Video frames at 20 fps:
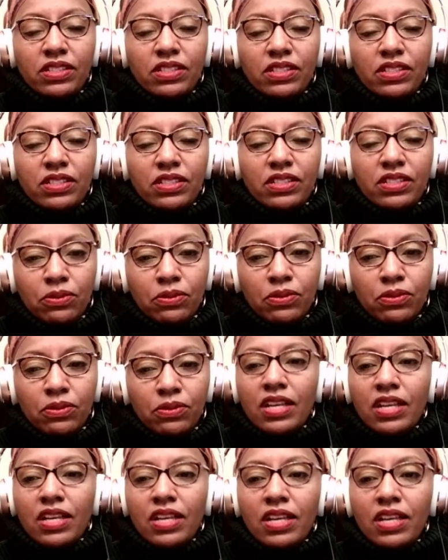do
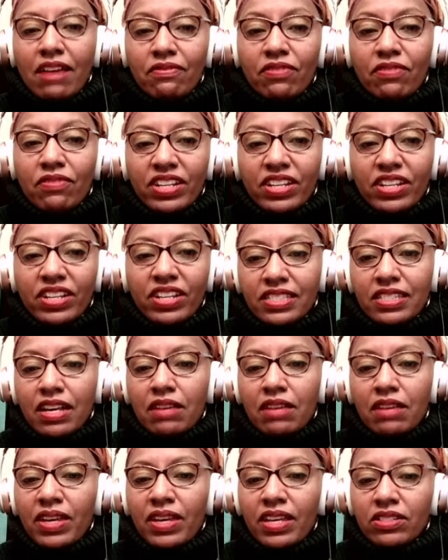have our guests
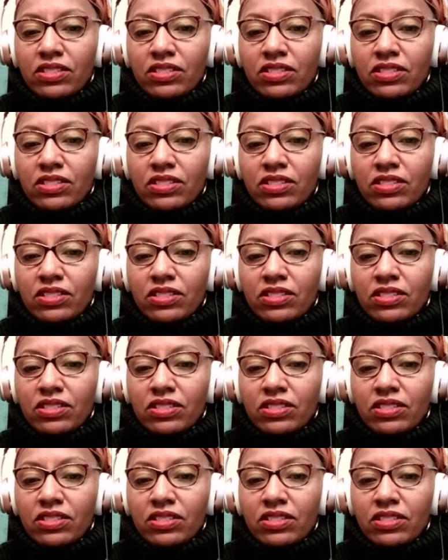come in.